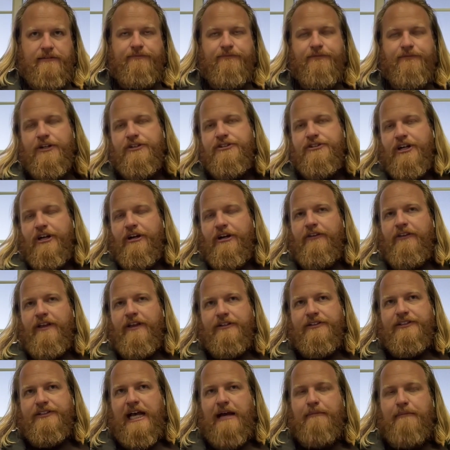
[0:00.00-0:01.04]
For sure,
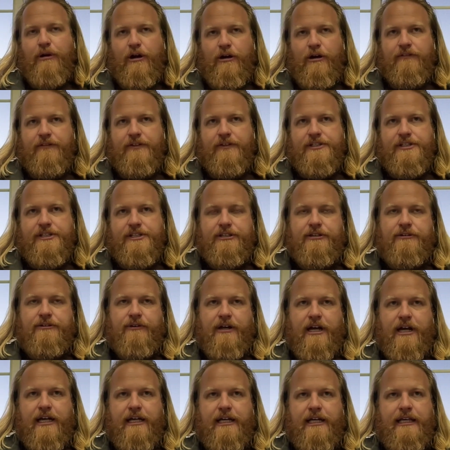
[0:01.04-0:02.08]
there's that part of it too,
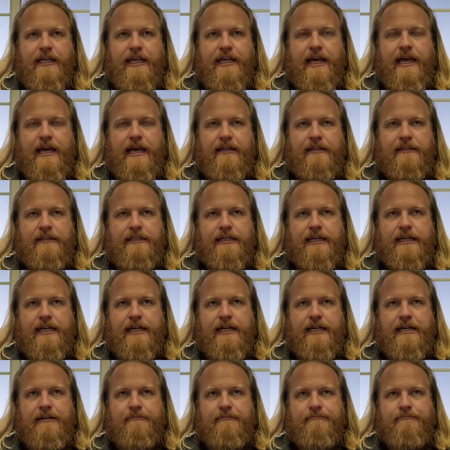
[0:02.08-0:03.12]
right? Yeah,
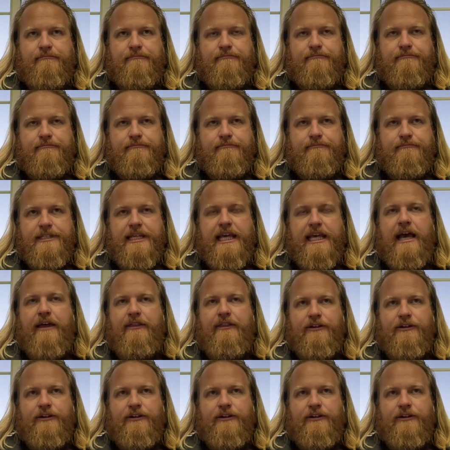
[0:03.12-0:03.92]
yeah.